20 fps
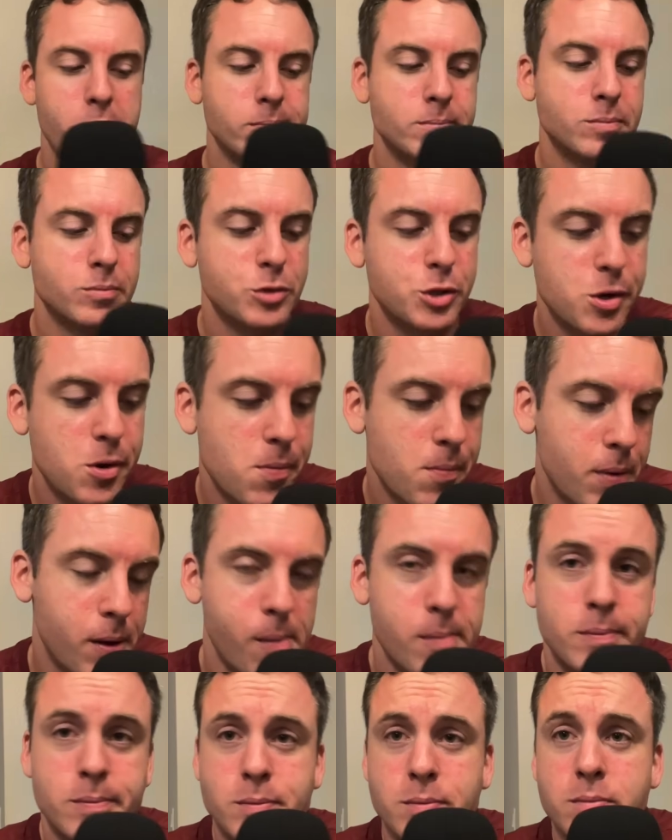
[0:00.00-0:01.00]
So, but
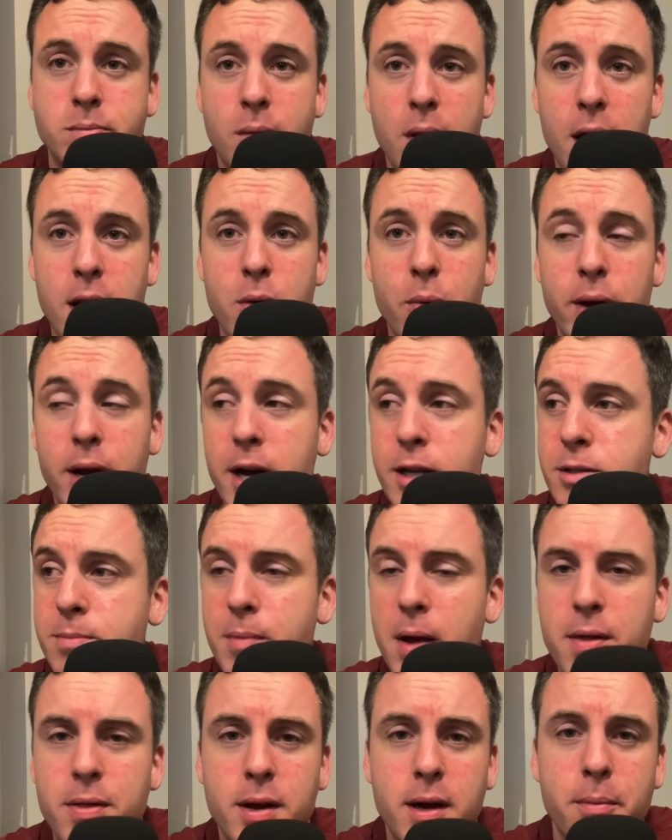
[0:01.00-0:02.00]
anyway, guys, I
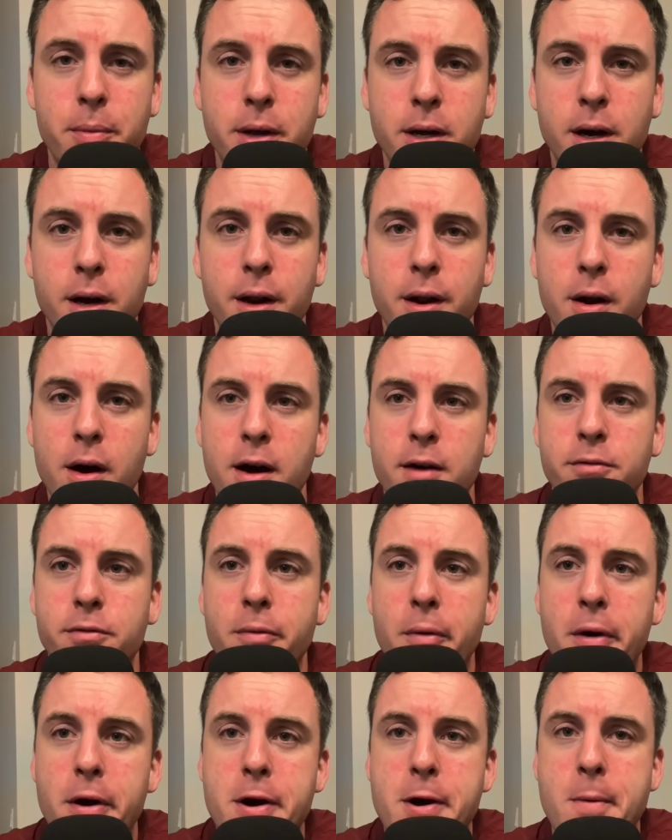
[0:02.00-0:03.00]
think I'm gonna cut it off.
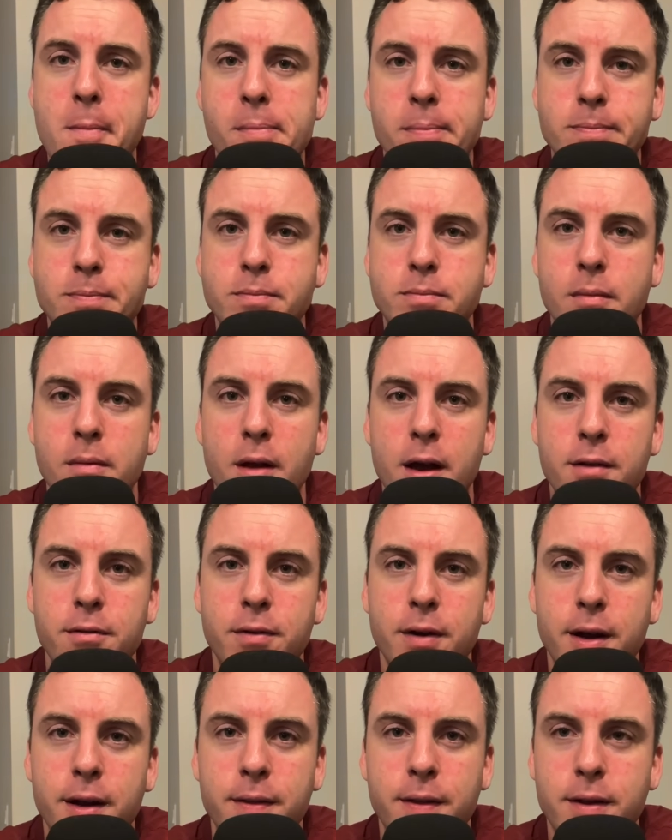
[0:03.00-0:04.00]
I
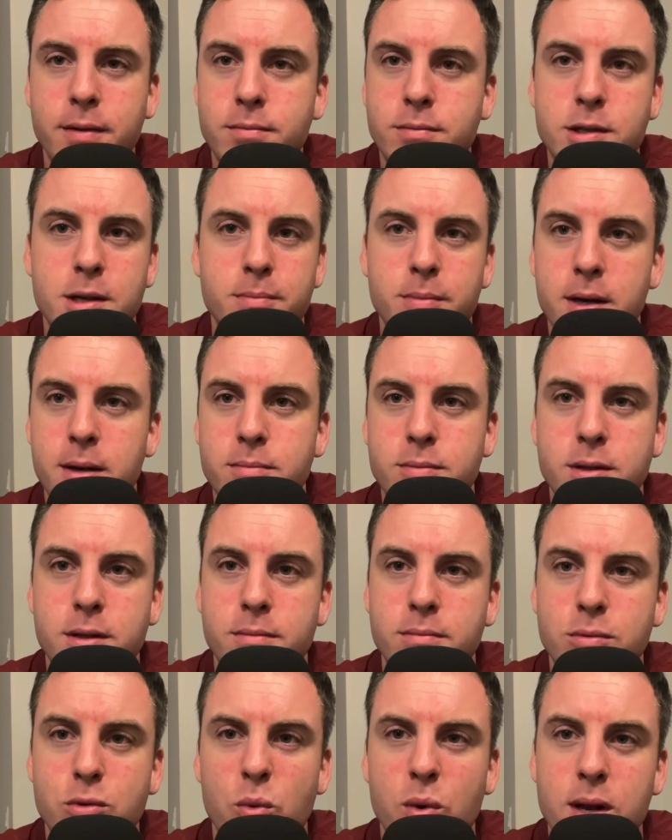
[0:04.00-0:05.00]
find that sometimes the
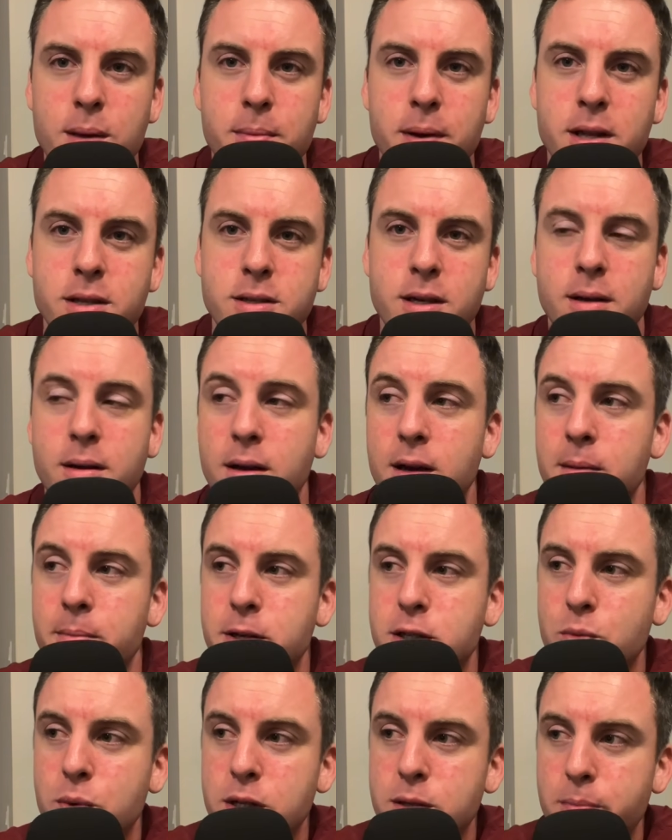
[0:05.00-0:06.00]
20 minutes are kind of my
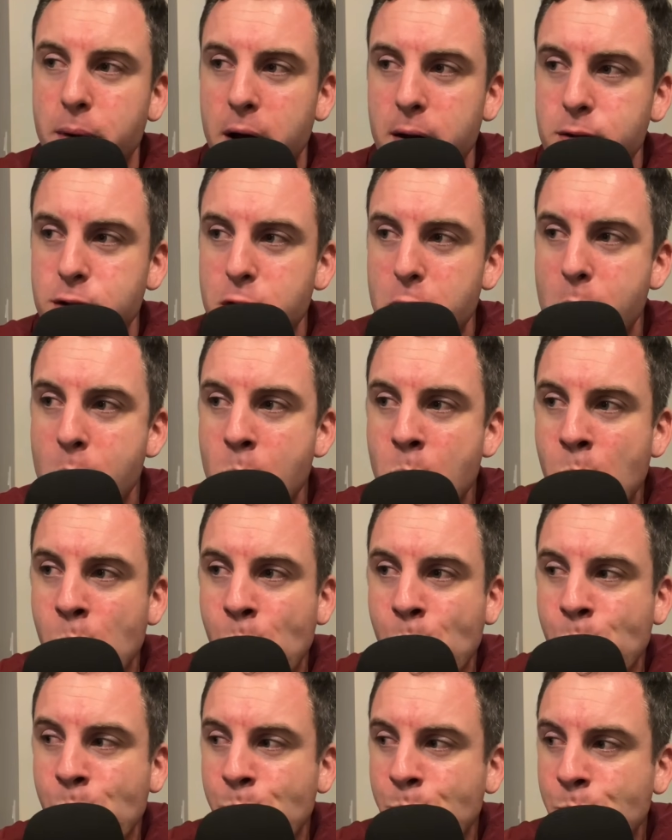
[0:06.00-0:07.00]
sweet spot. So,
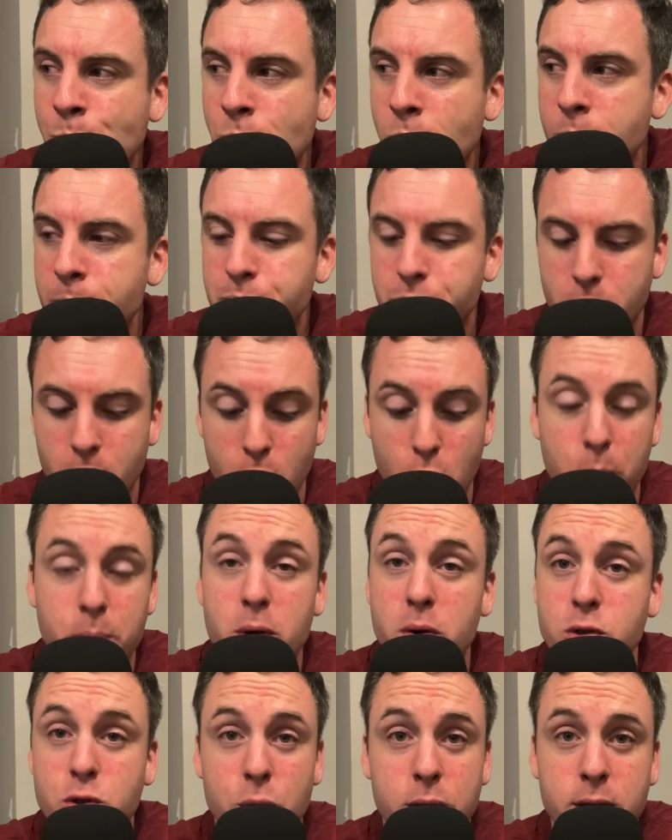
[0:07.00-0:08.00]
hope you
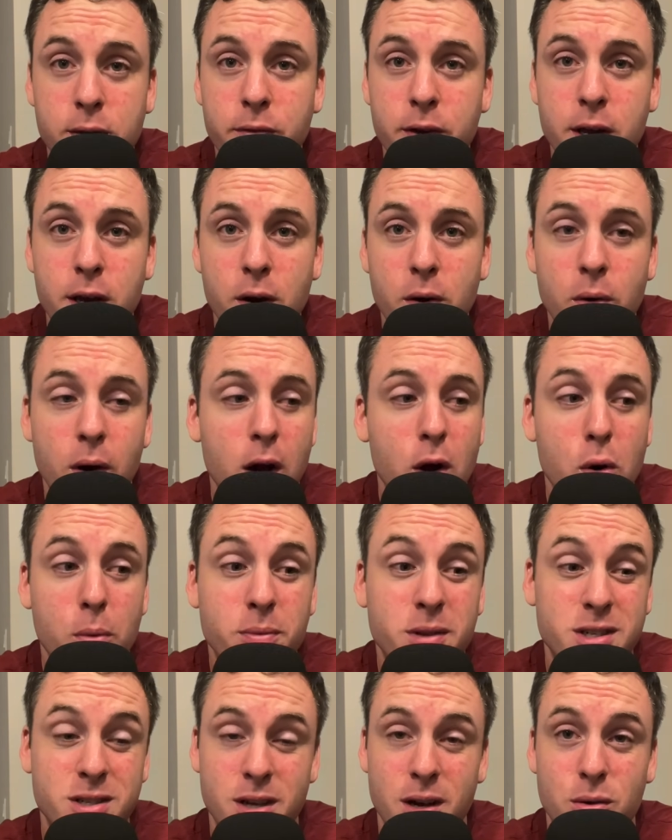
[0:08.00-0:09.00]
enjoyed the video. I hope the
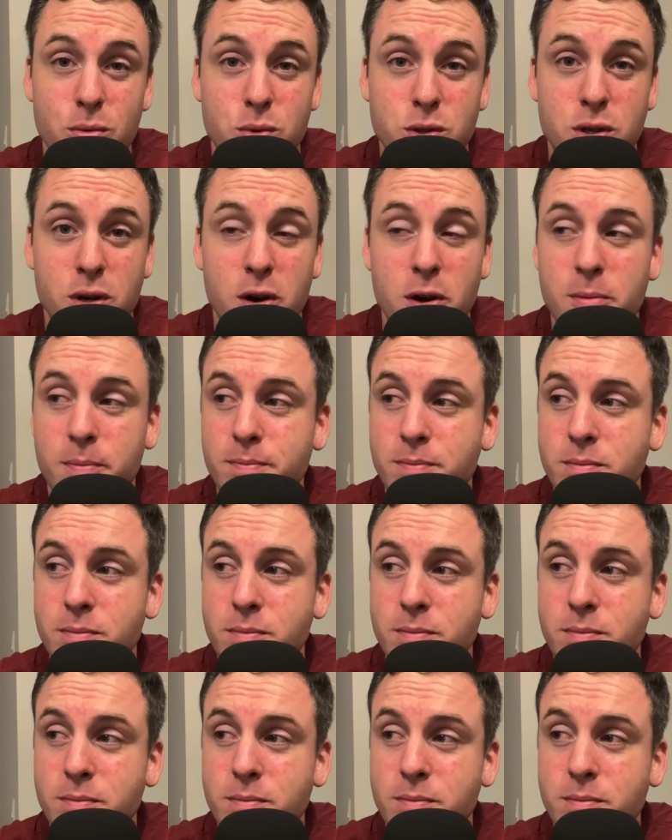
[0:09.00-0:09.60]
sound was good.